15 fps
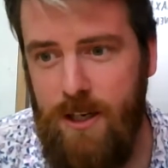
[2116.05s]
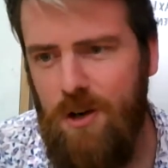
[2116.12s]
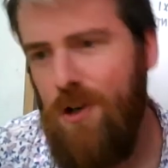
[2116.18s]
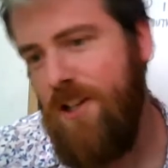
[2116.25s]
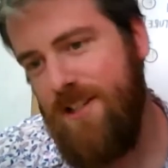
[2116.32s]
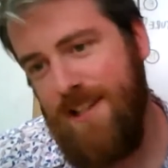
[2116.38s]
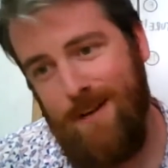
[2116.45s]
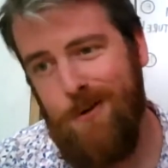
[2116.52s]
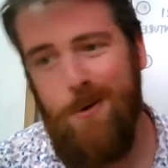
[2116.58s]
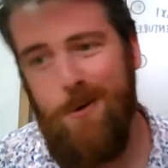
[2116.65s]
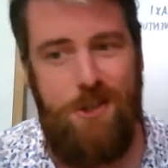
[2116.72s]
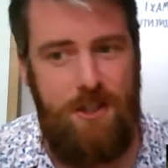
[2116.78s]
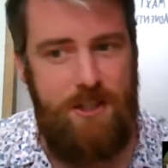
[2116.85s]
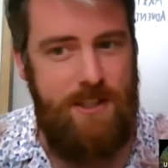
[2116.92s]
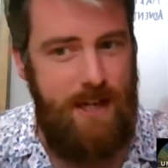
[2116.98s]
or does everyone
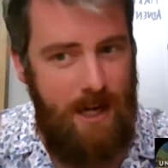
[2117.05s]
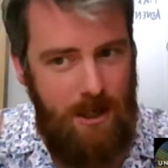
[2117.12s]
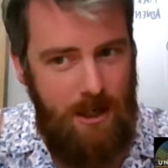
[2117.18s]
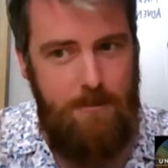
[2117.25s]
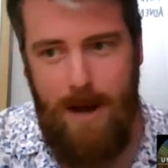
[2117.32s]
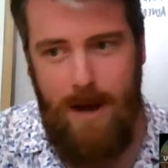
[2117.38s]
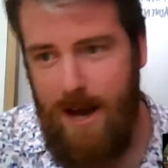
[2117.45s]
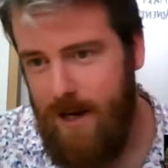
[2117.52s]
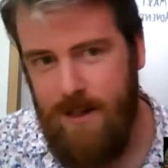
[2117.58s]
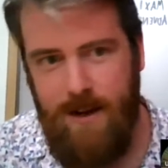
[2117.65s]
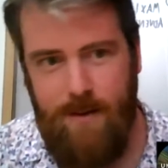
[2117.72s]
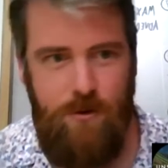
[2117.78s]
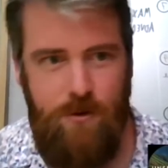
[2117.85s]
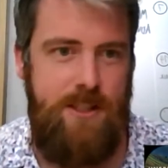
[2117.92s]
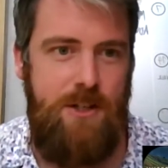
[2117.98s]
just say goodbye and
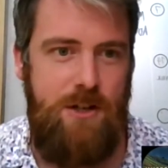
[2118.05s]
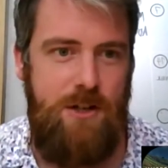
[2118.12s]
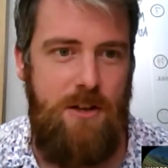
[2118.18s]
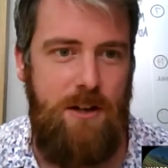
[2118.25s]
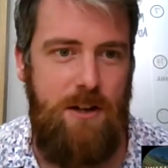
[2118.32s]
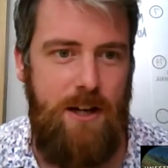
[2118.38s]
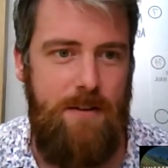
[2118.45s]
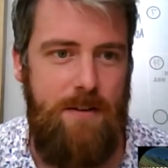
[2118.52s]
never see each other again?